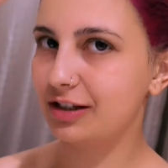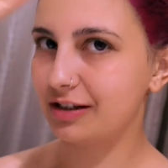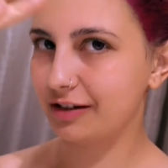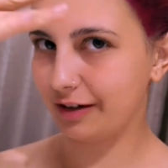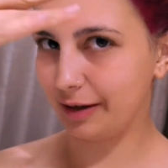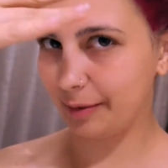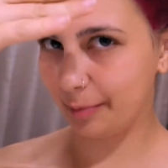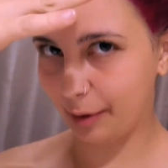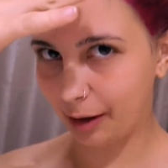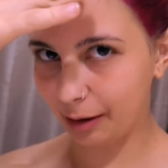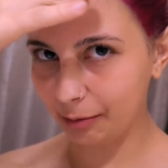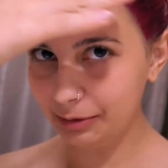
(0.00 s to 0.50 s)
So
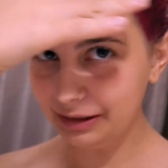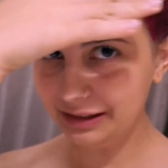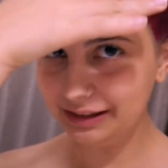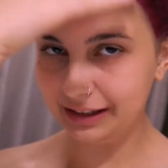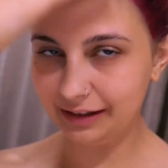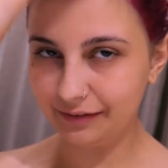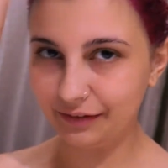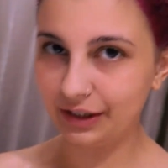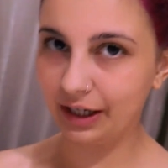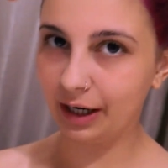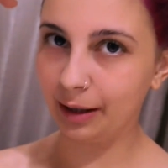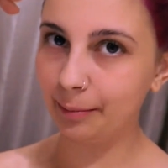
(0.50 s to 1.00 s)
I probably
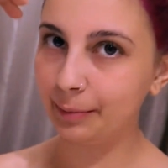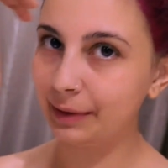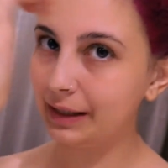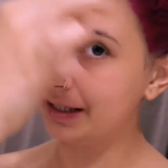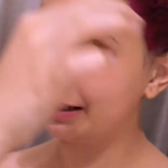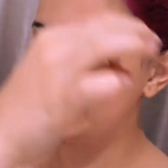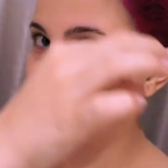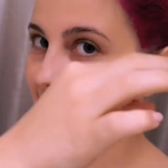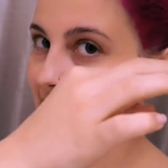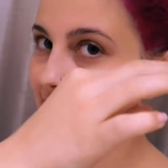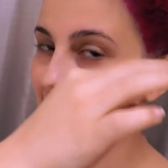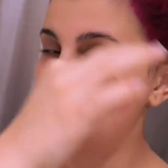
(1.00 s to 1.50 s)
leave it up
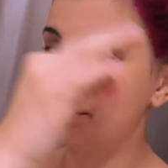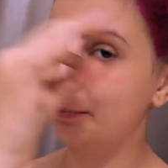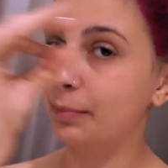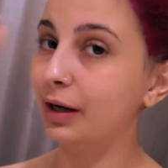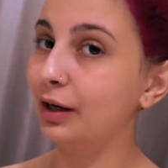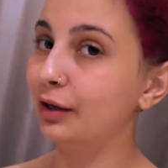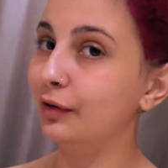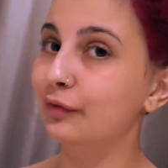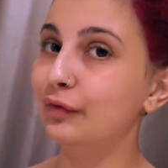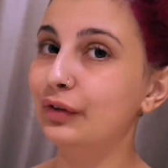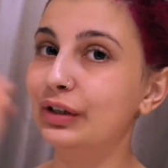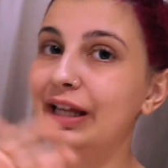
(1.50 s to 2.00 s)
in this
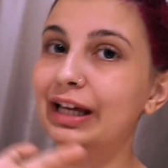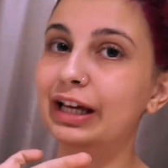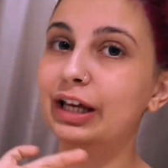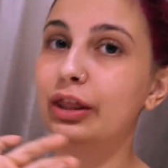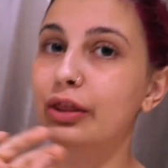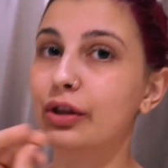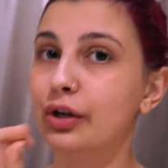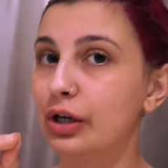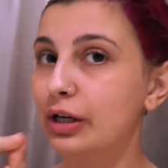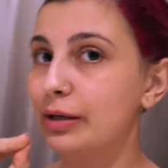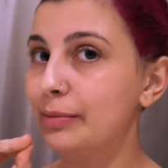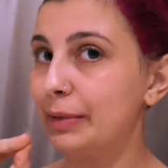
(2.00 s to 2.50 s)
bun for like
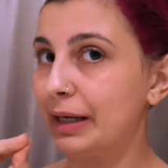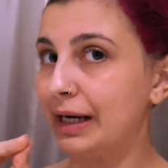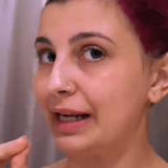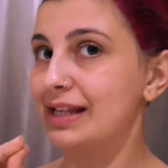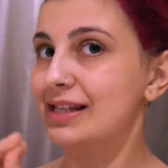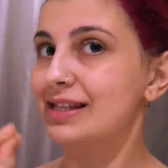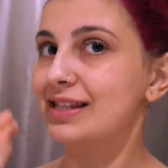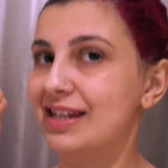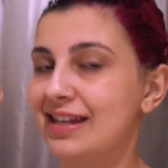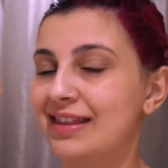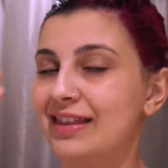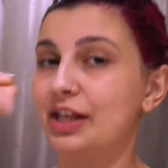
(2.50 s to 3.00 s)
30
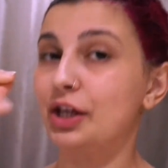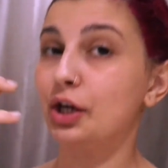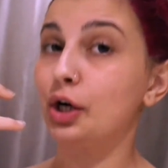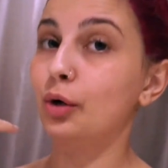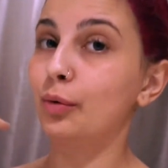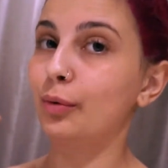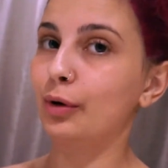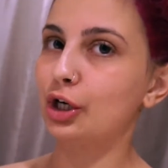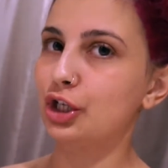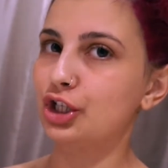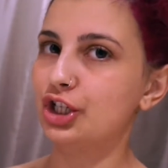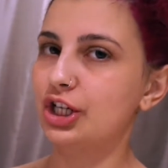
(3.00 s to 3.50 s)
minutes and then
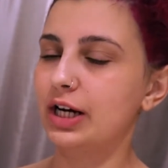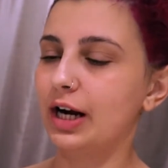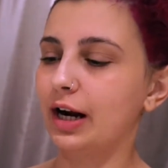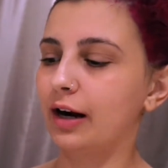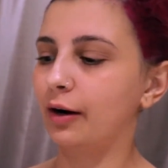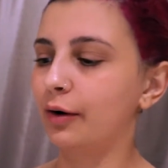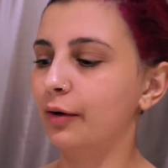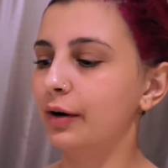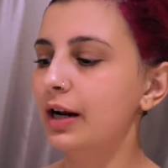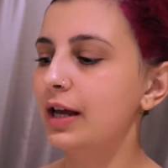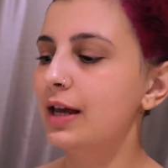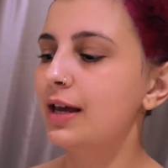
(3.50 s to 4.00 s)
I'll wash it
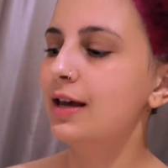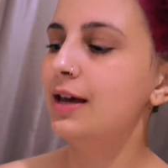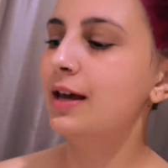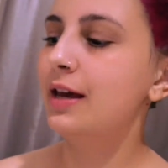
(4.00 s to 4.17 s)
out.